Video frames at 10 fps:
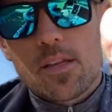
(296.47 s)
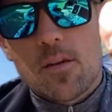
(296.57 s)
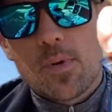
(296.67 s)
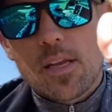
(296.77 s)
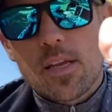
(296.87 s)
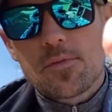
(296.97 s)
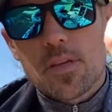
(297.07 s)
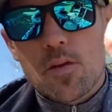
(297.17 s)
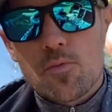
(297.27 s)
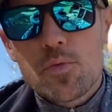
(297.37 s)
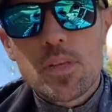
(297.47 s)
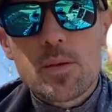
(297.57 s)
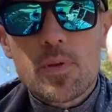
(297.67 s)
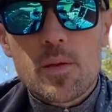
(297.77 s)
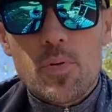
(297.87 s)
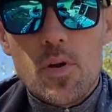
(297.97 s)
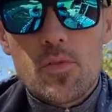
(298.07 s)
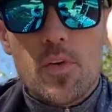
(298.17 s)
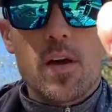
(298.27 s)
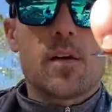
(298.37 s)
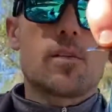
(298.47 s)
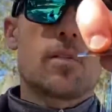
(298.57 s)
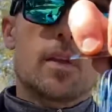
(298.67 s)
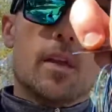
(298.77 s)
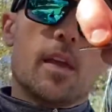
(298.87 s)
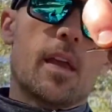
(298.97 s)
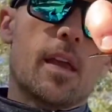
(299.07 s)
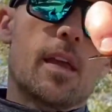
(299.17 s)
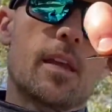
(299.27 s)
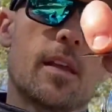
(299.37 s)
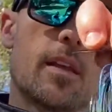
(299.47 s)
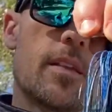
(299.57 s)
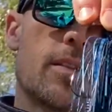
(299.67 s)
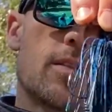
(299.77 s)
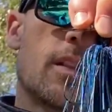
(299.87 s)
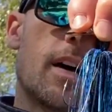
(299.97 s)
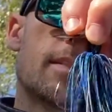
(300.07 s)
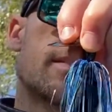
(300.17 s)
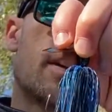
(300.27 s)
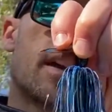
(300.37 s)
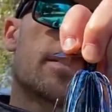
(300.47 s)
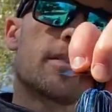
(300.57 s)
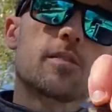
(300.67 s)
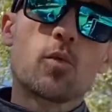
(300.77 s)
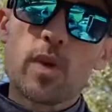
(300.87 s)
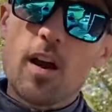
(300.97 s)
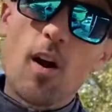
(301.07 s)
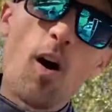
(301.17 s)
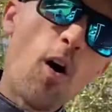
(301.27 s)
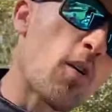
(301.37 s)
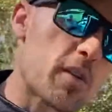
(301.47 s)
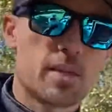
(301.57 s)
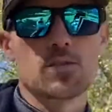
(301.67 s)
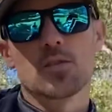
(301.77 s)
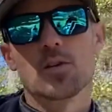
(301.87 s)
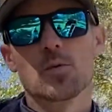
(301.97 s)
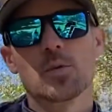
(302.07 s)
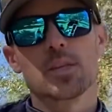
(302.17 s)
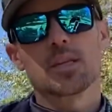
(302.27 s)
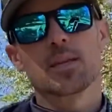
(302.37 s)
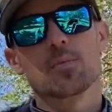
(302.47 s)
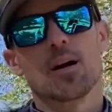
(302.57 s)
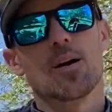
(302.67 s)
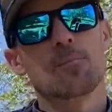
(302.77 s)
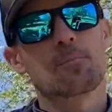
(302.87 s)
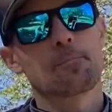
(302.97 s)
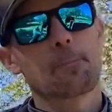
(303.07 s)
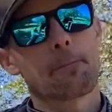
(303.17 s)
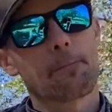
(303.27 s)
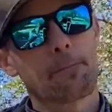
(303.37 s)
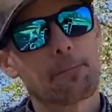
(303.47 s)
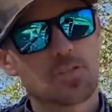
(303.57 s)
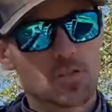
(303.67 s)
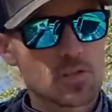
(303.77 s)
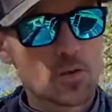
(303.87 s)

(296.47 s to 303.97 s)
there, but it gives it a really big profile, and there's lots of action. So we are still going with the D-bomb, but just a